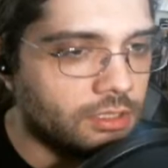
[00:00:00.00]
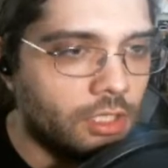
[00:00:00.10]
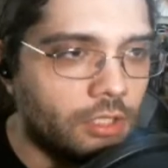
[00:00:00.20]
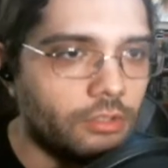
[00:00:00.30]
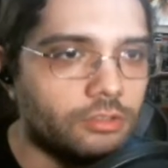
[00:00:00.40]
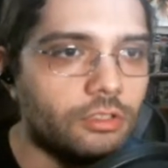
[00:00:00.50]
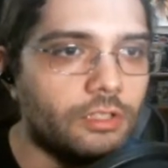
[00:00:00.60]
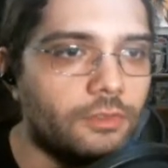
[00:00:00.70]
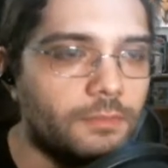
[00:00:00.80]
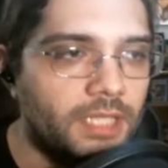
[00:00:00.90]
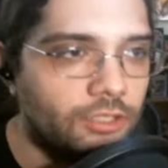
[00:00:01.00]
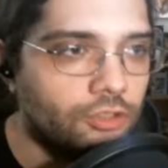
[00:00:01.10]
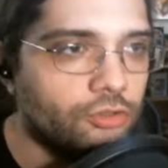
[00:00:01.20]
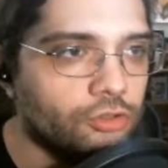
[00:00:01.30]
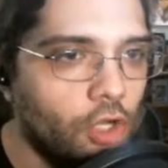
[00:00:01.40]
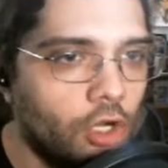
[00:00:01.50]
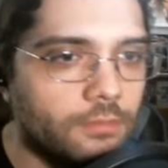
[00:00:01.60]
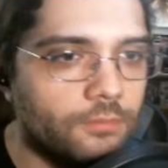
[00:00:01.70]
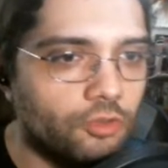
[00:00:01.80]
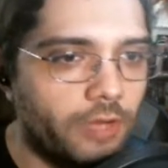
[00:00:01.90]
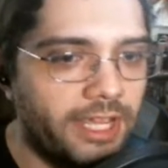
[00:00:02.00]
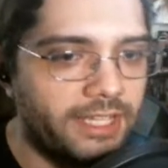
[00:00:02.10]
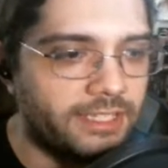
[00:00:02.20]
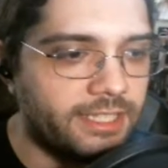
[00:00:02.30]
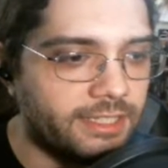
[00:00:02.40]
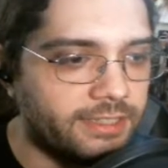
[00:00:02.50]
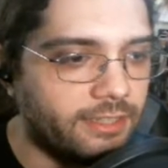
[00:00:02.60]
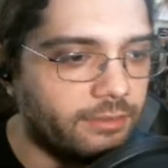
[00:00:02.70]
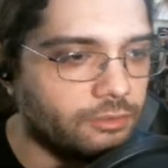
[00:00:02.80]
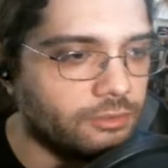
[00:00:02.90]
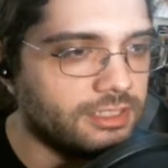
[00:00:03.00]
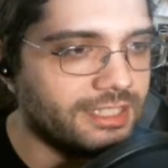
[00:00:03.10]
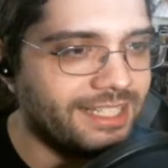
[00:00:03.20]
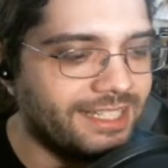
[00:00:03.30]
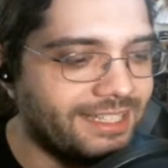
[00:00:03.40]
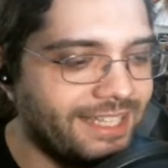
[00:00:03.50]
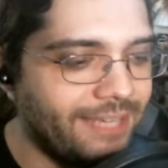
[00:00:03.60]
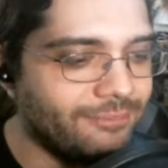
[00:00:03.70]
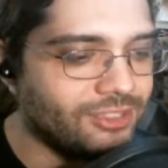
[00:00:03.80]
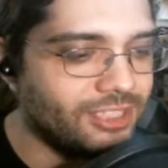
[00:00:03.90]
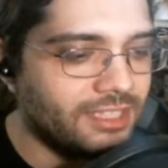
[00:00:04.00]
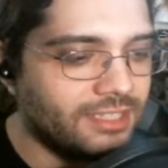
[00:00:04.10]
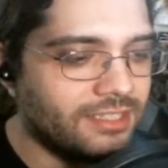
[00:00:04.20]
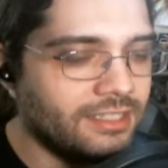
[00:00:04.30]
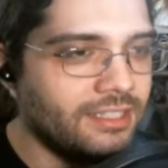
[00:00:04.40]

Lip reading: We're going to start off with Pichu's Armed Dragon deck. Now, this was a King of Games deck.